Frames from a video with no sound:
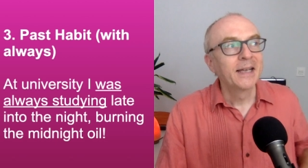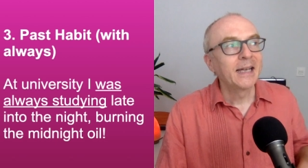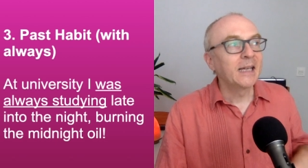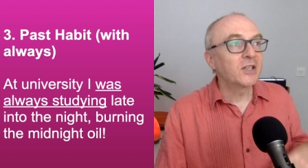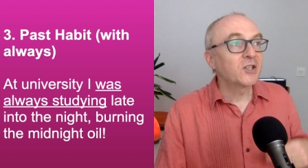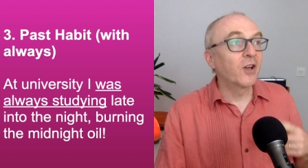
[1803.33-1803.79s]

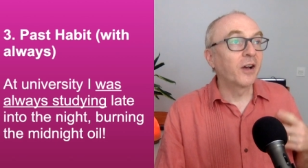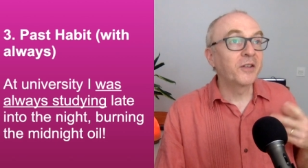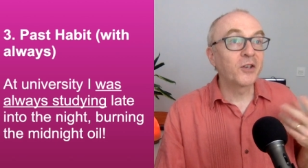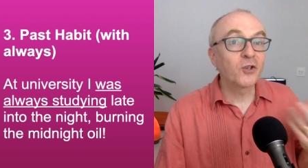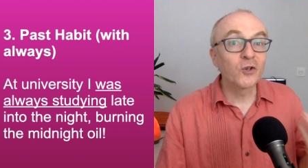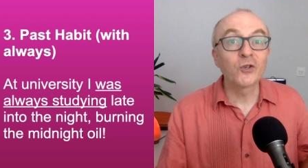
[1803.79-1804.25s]
It's
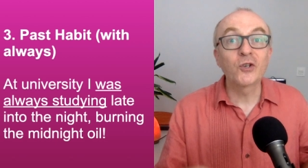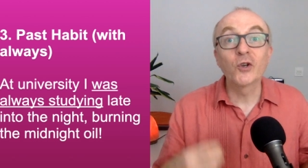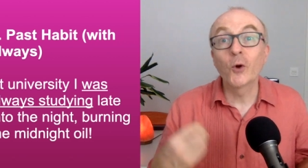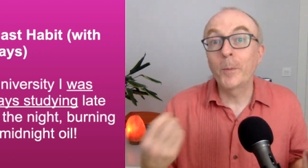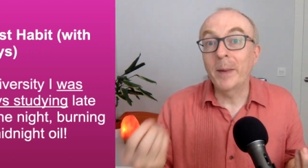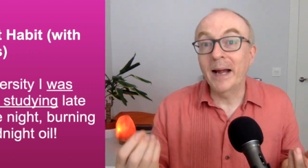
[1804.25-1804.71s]
neither good
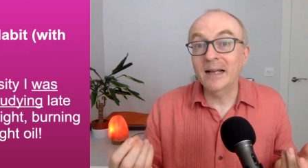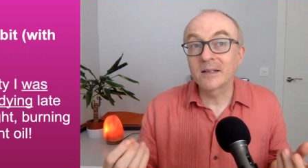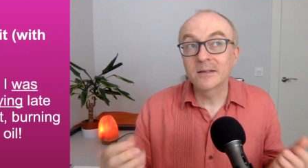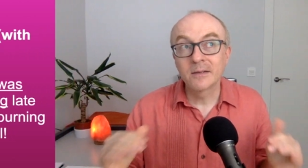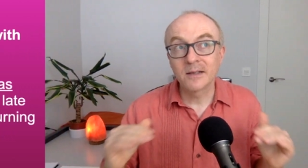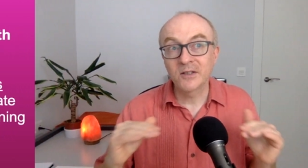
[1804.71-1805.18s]
nor
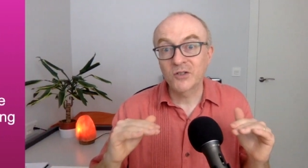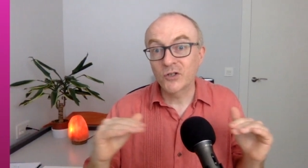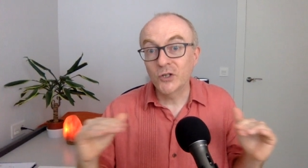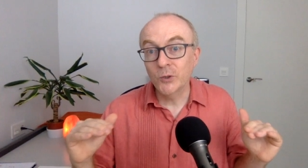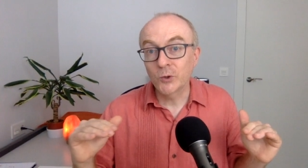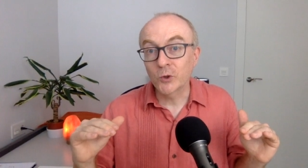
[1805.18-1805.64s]
bad. It's
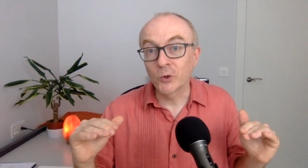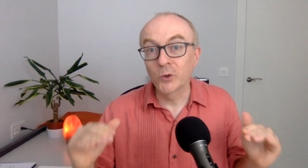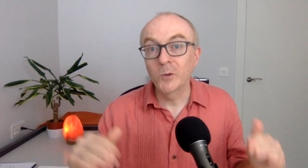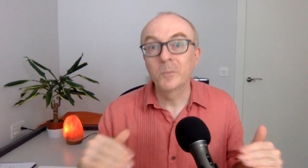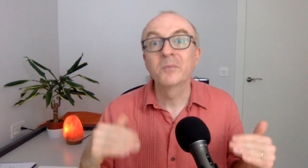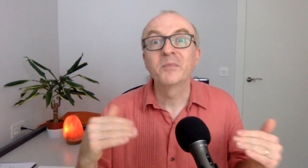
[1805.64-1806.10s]

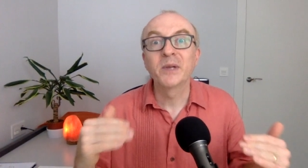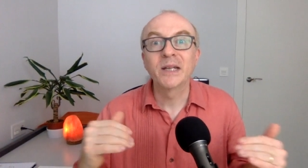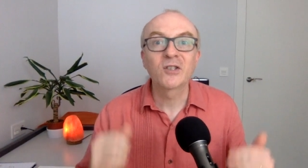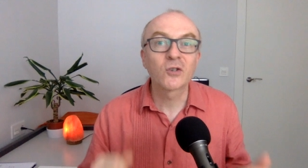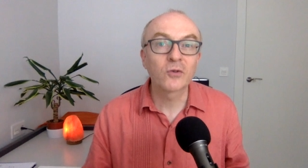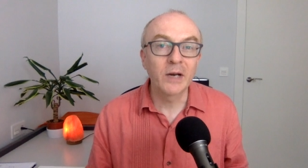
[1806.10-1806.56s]
neutral, but
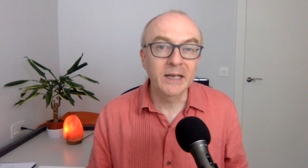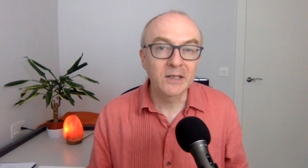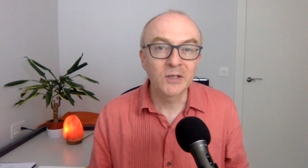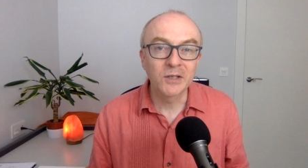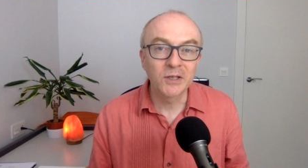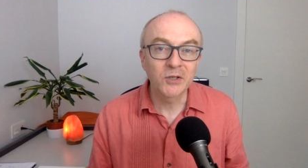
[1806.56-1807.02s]
it's
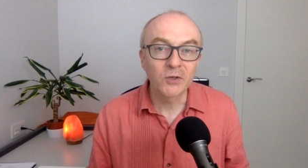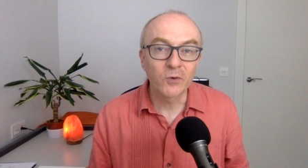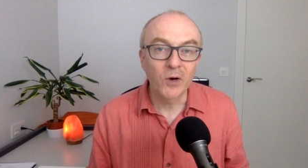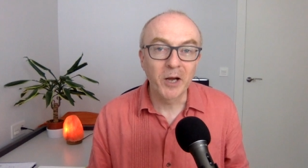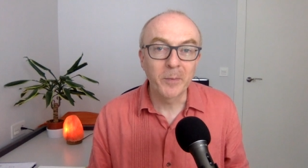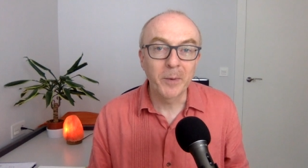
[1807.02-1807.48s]
great to
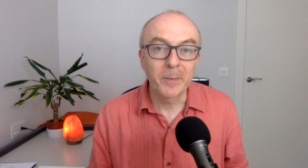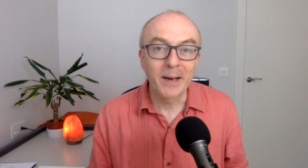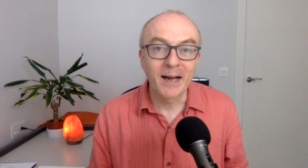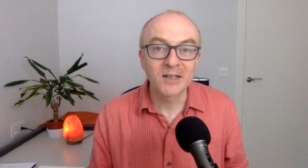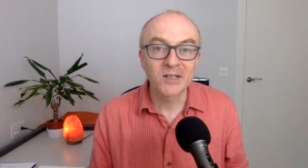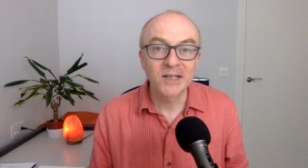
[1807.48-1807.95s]
describe a
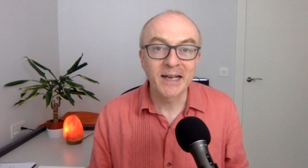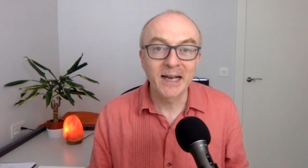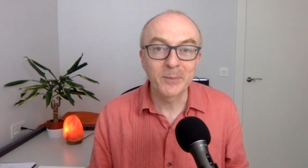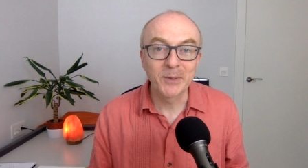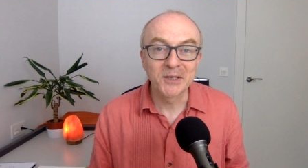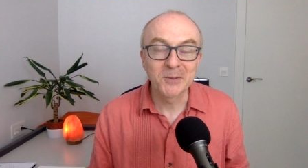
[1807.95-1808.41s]
past
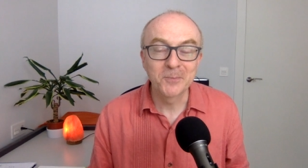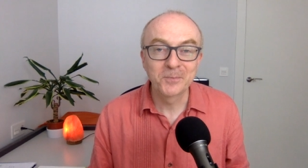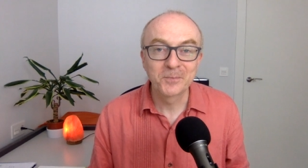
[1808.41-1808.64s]
habit.